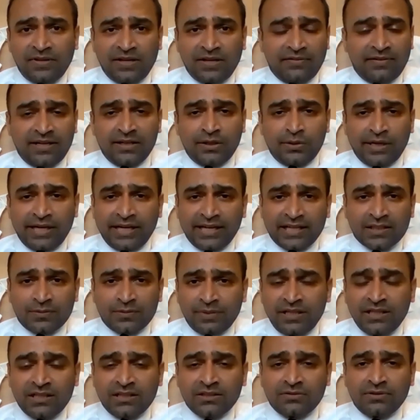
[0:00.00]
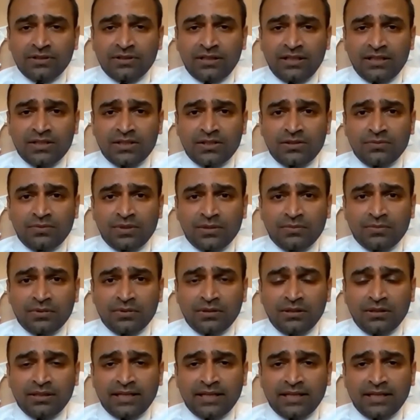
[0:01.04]
we have had great experience with these two
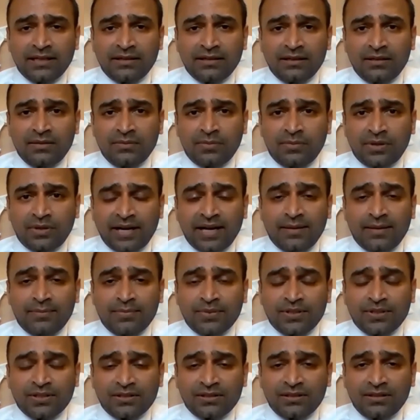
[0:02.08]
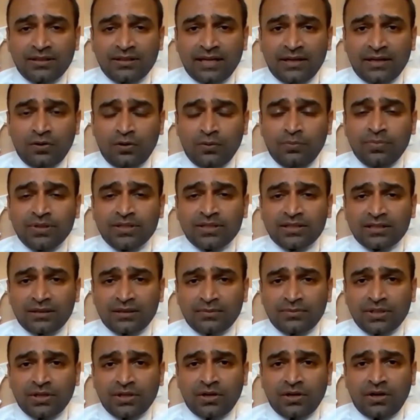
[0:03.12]
people, then perhaps that opens
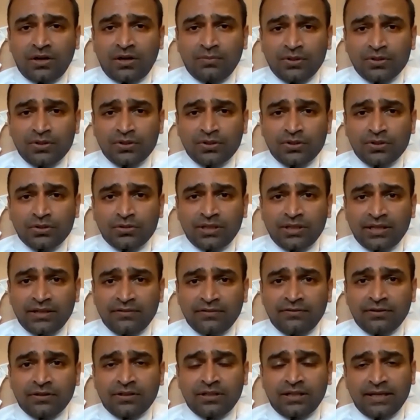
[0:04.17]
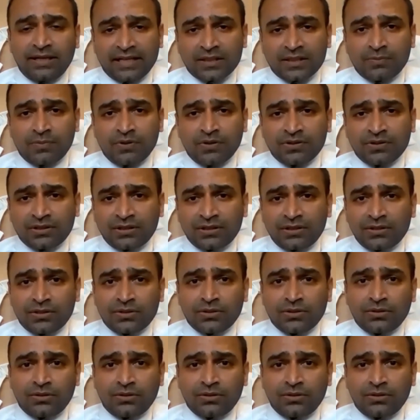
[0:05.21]
up the opportunity for the next person.